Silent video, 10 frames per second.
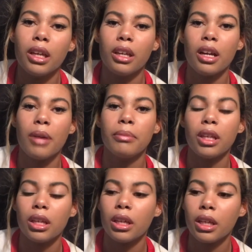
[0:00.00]
and I'm
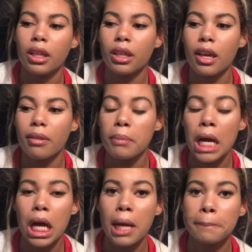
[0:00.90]
like,
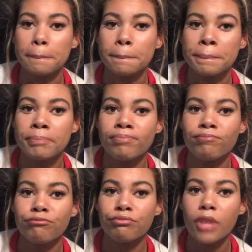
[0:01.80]
Mom,
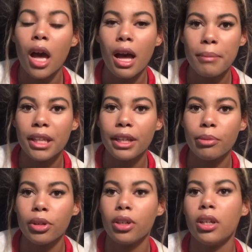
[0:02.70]
I'm in
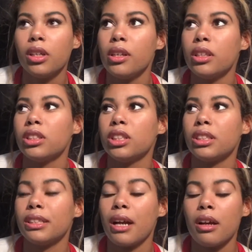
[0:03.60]
labor. And
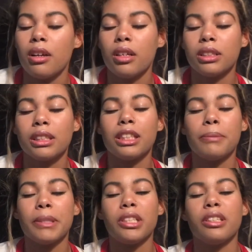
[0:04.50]
she's like,
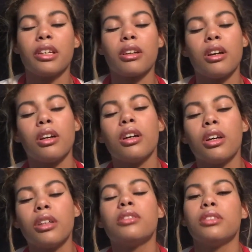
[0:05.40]
sleepy. She's like,
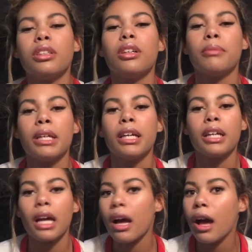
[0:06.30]
huh? And I'm
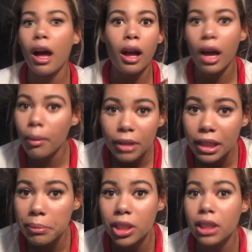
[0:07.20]
like, I'm in
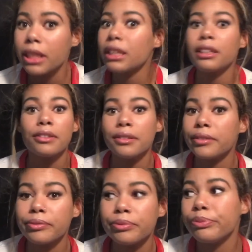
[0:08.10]
labor. Get
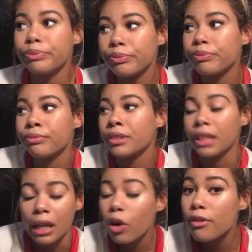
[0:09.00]

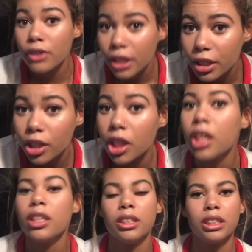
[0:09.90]
over here.
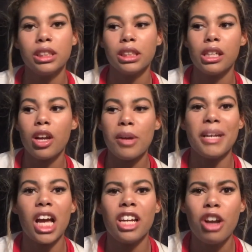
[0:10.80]
She's like, oh
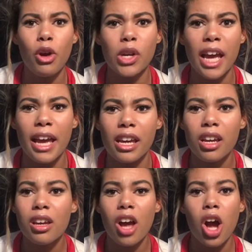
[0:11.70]
my god, okay,
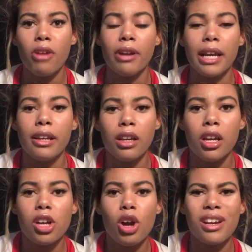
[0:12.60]
alright,
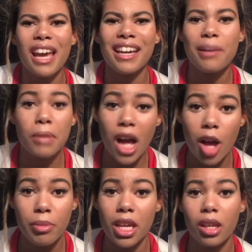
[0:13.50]
okay, I'm
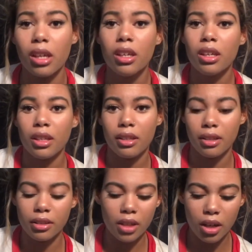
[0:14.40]
coming. And